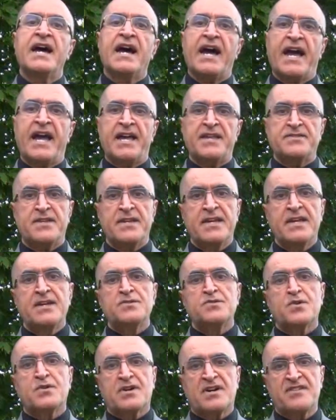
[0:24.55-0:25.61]
And
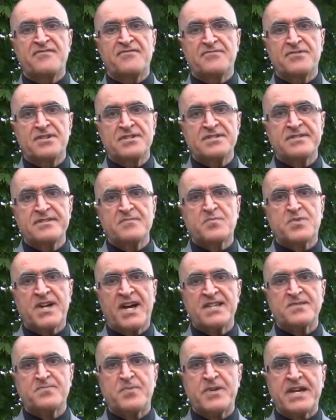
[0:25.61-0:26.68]
to convert
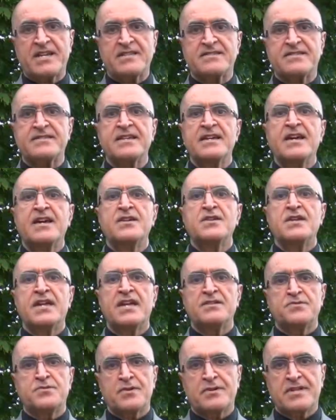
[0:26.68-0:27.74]
prospects
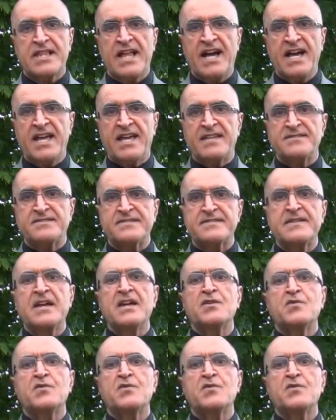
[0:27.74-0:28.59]
into clients,